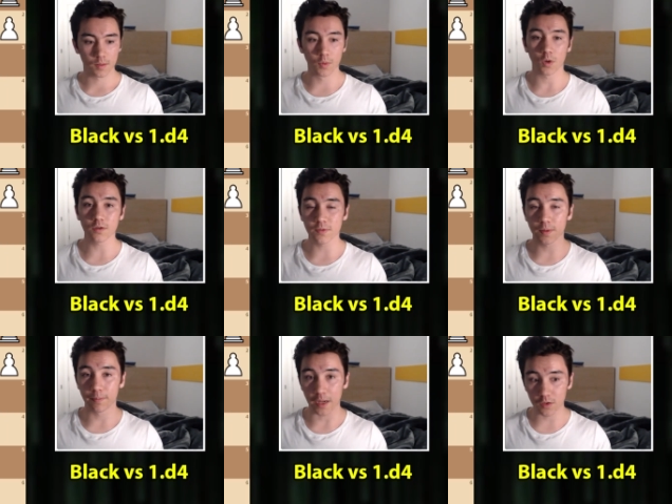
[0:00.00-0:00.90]
But one of the
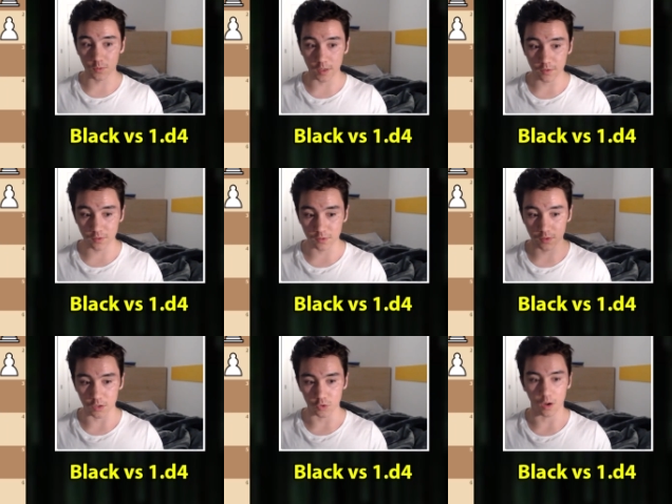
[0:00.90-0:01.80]
main reasons
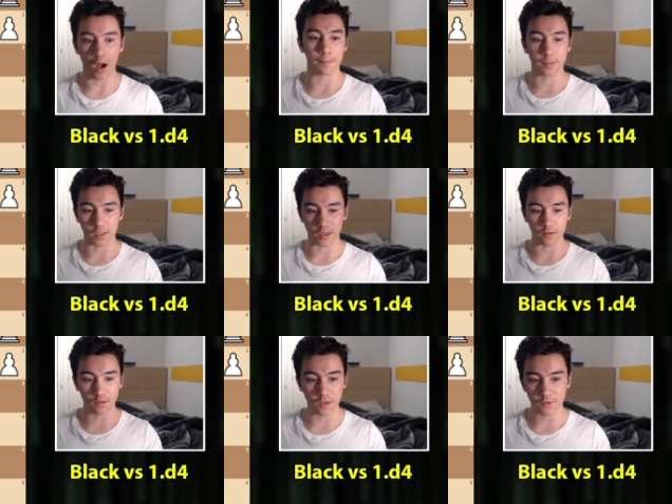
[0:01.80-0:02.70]
that, you know, I'm
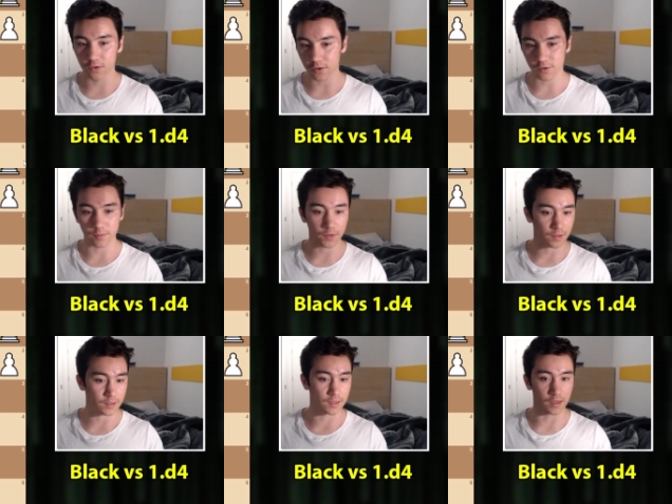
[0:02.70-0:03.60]
picking this, not something
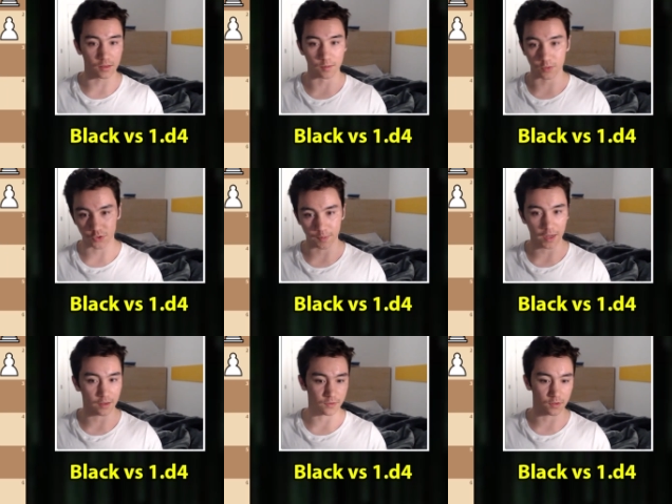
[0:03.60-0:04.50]
like, again, the bishop
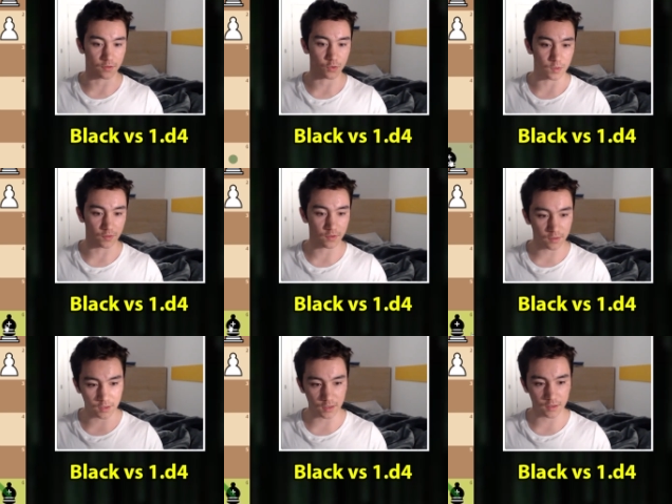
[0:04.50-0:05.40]
a6, queen's
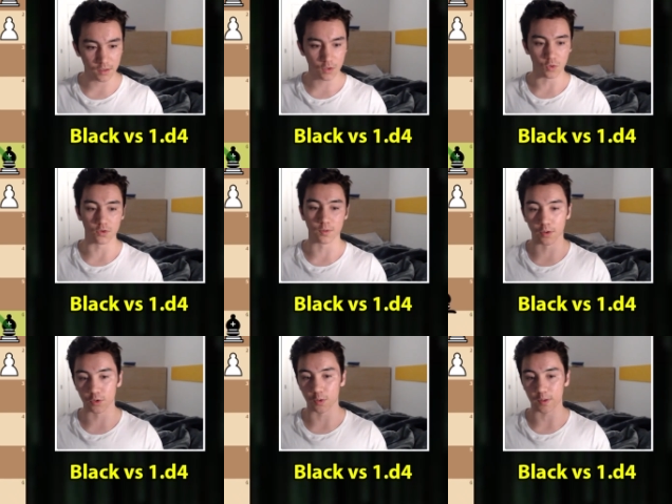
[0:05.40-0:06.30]
Indian, or the
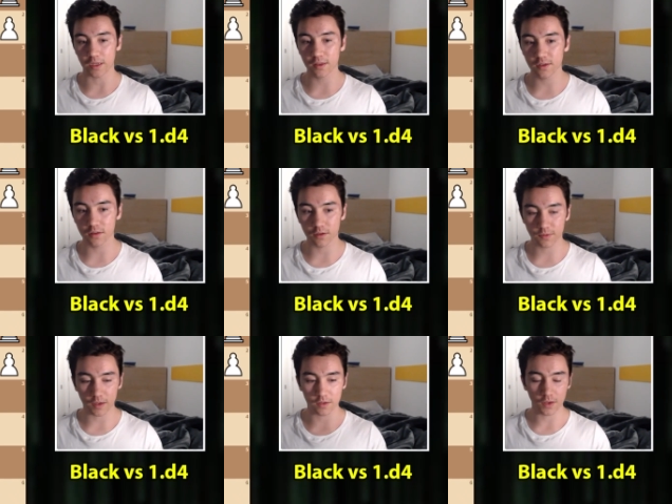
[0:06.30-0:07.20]
Bogo Indian
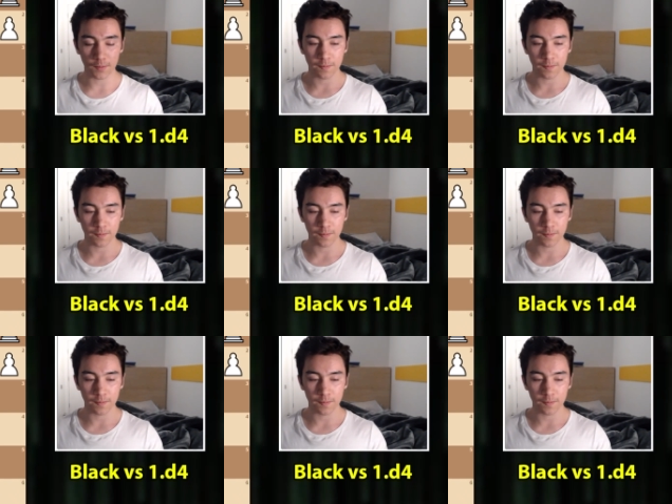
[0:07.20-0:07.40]
defense,